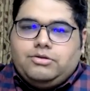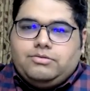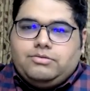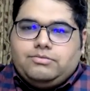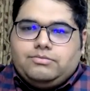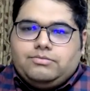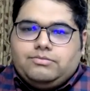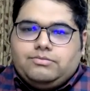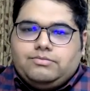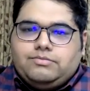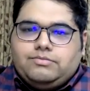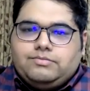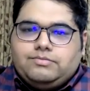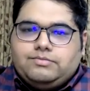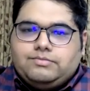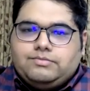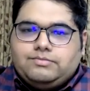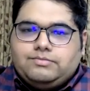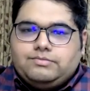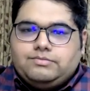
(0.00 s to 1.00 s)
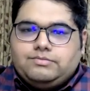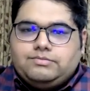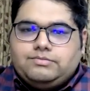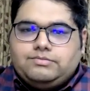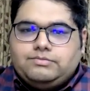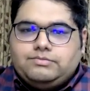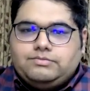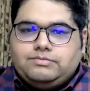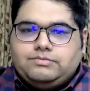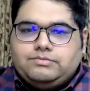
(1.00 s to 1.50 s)

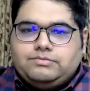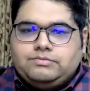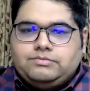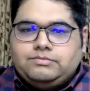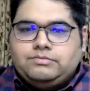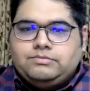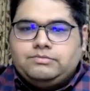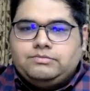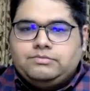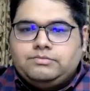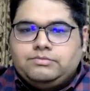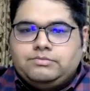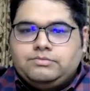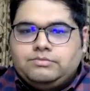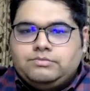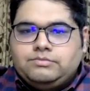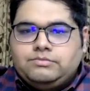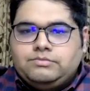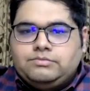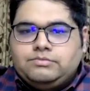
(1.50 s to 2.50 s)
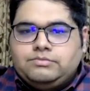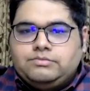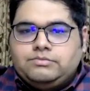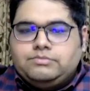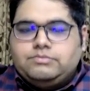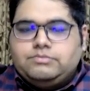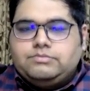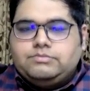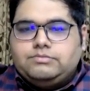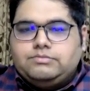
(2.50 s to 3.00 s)

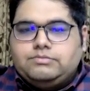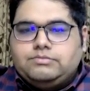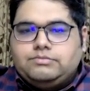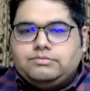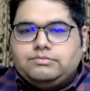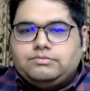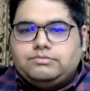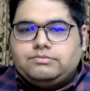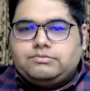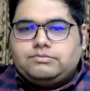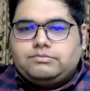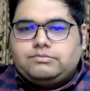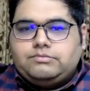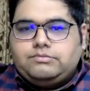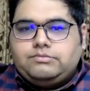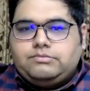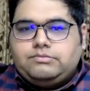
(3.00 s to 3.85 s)
[no speech]